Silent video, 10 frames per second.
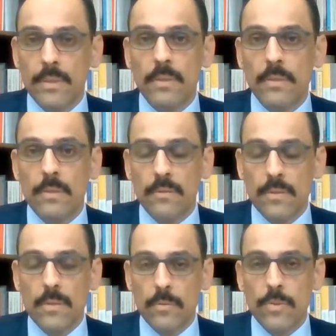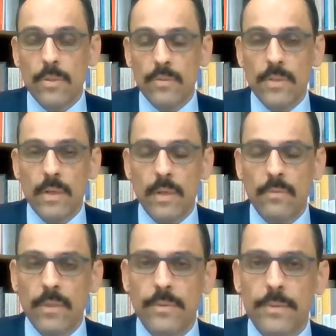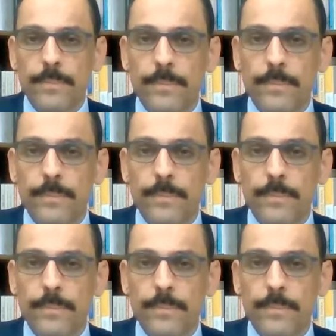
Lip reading: political resolution of this conflict.